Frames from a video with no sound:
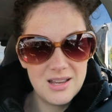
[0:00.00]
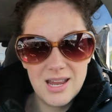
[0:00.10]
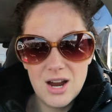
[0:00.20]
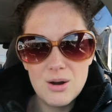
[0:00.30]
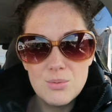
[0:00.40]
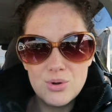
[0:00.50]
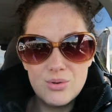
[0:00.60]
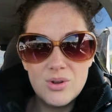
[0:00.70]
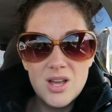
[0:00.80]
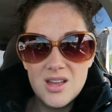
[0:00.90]
And
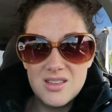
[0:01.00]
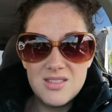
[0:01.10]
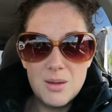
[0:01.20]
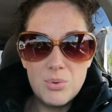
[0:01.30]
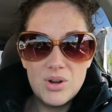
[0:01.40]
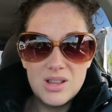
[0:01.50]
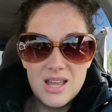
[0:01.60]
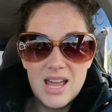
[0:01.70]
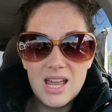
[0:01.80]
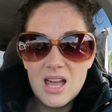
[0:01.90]
Caribou, they put
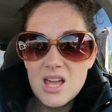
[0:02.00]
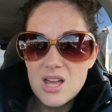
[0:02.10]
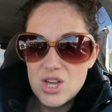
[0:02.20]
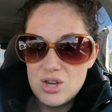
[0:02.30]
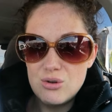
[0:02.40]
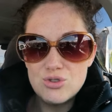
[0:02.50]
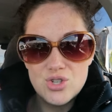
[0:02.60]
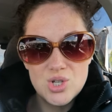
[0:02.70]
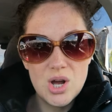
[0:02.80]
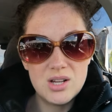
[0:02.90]
like
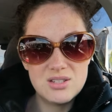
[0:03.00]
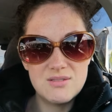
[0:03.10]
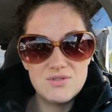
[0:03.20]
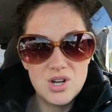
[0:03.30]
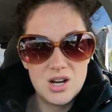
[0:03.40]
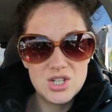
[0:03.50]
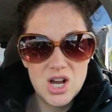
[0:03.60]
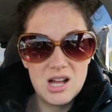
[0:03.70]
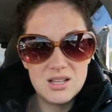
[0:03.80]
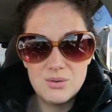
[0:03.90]
huge chunks of dark
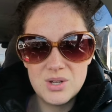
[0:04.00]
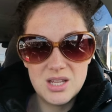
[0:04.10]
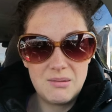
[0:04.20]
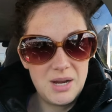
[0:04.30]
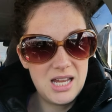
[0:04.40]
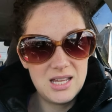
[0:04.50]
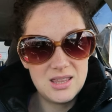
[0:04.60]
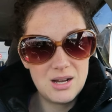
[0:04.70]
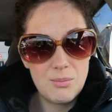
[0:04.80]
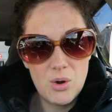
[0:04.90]
chocolate when they're
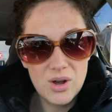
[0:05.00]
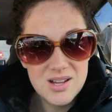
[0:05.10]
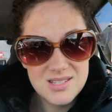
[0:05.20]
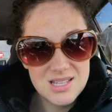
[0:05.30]
making their mochas.